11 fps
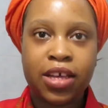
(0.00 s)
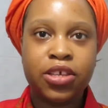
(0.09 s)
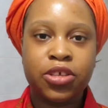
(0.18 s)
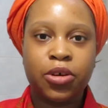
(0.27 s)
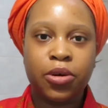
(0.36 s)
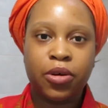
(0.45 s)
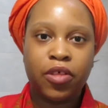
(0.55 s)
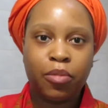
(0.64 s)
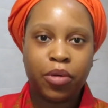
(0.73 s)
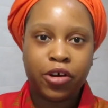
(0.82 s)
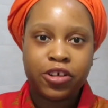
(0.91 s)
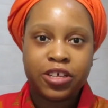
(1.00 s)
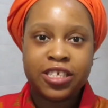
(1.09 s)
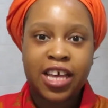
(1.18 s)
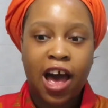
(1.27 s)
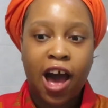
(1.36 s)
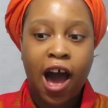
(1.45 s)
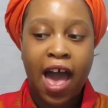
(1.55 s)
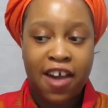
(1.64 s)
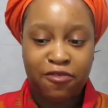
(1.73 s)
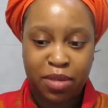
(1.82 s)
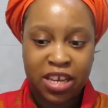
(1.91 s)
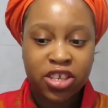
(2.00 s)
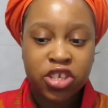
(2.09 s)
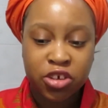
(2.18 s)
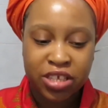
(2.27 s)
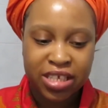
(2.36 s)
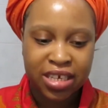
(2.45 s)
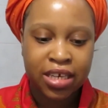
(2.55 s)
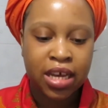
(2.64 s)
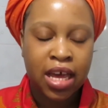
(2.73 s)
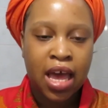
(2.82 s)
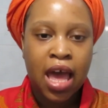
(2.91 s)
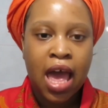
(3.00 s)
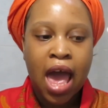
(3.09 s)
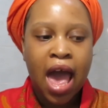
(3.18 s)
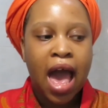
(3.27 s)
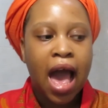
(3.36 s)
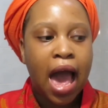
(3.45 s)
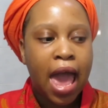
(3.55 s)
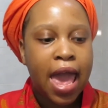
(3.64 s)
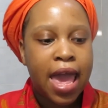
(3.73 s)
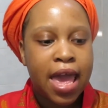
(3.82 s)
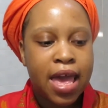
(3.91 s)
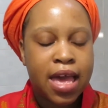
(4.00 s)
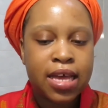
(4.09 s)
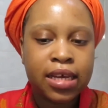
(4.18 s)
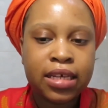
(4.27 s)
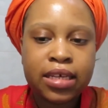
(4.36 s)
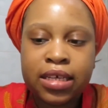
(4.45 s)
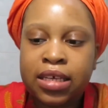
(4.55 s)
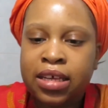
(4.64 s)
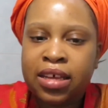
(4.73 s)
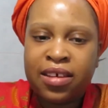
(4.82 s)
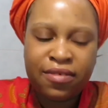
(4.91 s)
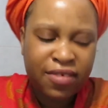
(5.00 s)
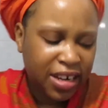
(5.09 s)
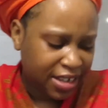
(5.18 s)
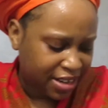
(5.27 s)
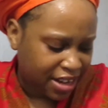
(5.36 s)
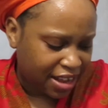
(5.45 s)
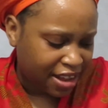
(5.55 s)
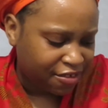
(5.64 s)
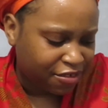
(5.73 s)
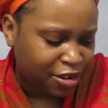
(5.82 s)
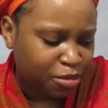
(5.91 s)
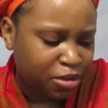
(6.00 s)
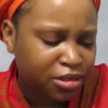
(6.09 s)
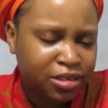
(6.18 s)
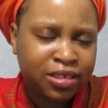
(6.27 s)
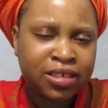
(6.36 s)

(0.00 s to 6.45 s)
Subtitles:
so the pearls have been inserted. I feel a little uncomfortable.